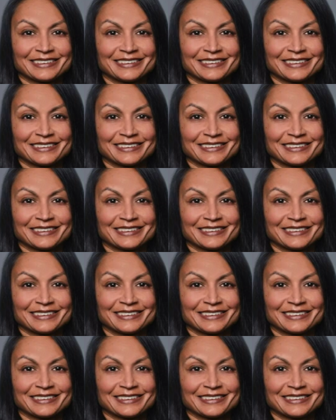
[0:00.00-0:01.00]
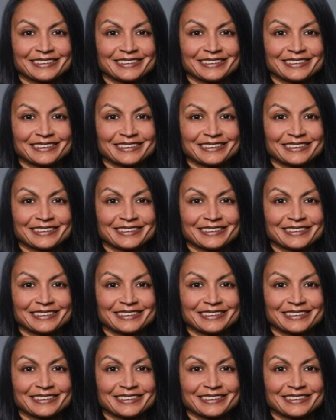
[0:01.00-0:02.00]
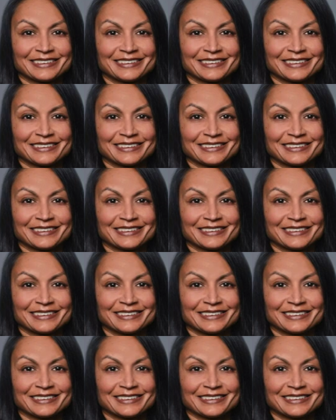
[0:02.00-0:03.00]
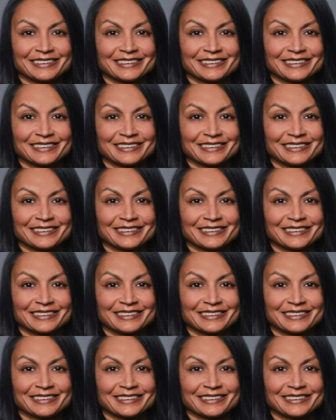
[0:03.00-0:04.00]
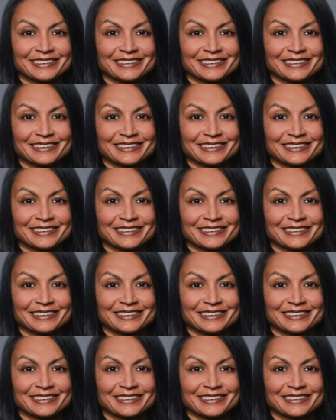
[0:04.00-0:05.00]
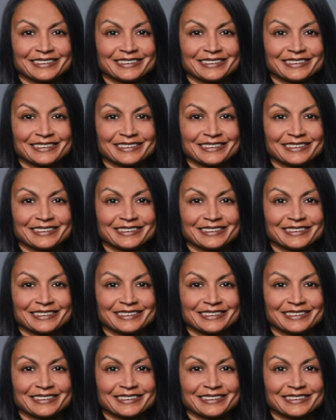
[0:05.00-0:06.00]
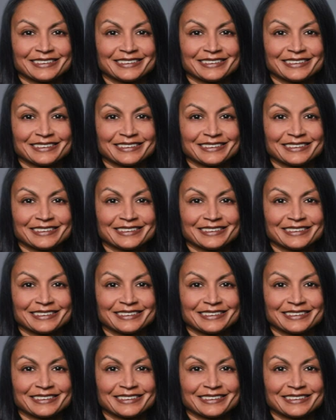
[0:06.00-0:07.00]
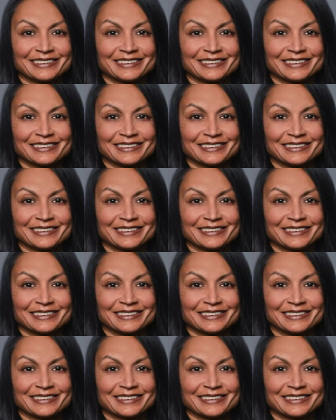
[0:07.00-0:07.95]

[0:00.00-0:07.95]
The face doesn't move, so there is nothing to read.